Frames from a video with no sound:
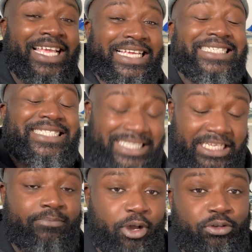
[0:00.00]
is
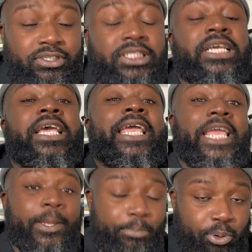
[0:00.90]
the most
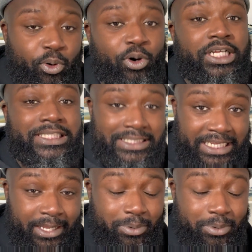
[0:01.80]
important tip